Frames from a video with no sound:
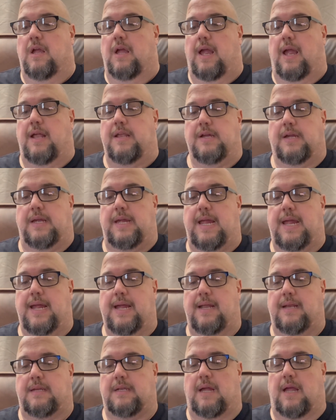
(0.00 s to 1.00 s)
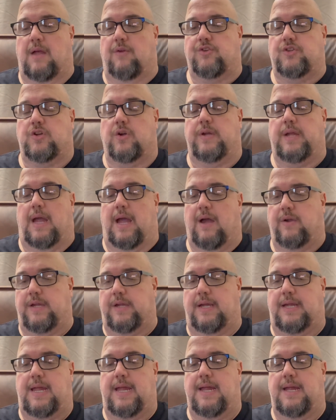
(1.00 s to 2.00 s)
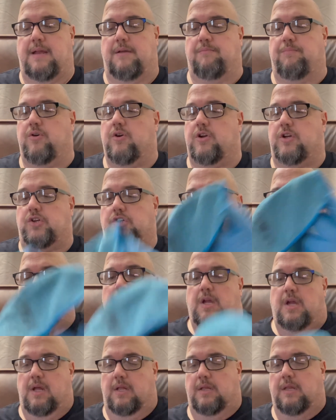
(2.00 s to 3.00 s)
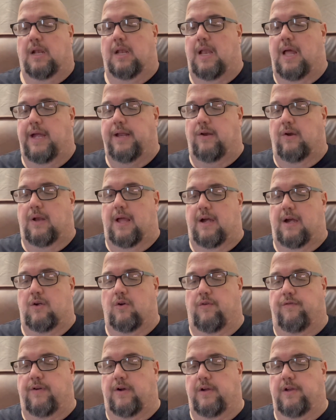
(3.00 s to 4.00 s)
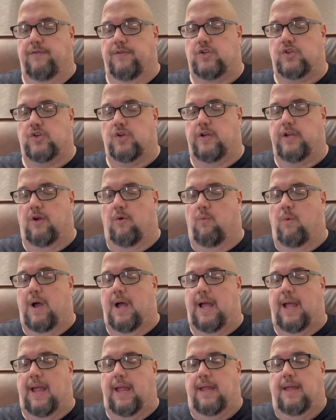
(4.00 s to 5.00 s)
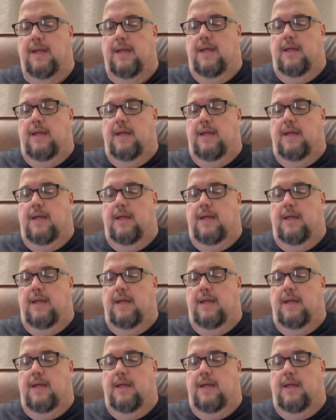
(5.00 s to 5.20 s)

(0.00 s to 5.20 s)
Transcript: And you can't, I'll show you how you can't push the liner lock over. I'll even show you why.